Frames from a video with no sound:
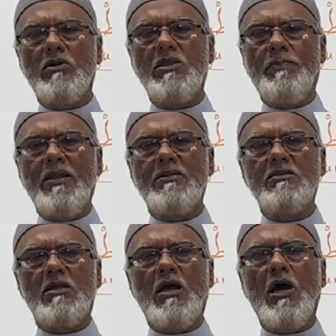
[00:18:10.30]

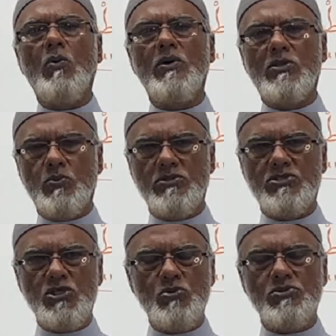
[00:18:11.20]
dependent on how it was
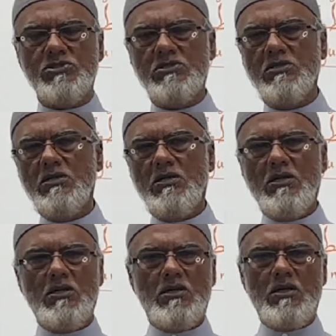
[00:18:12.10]
used
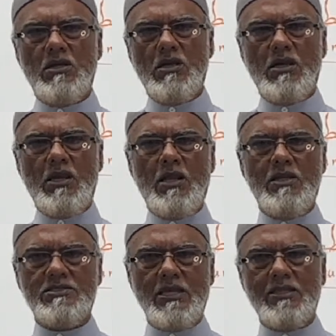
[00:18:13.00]
in
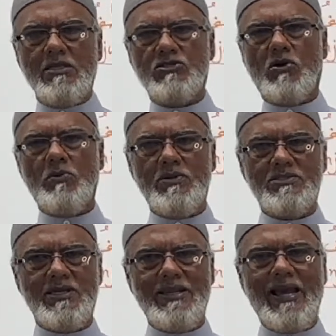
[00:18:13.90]
the sentence, or we'll
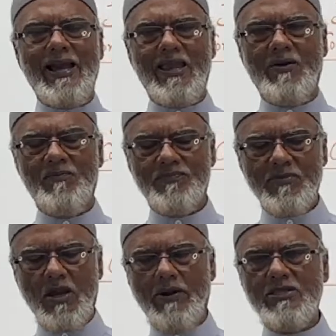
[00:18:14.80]
say in the ayah.
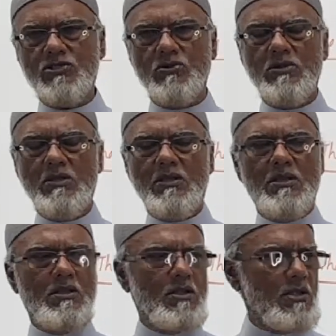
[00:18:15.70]
All right? So
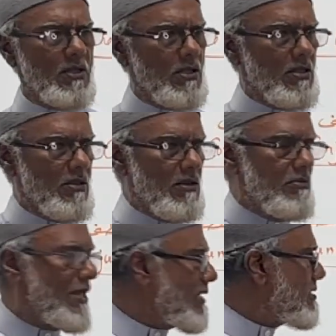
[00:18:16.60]

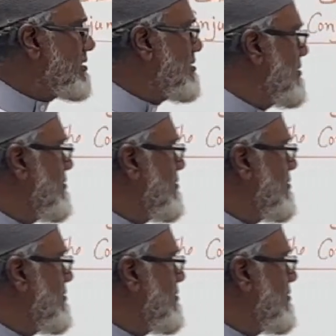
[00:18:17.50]
that's,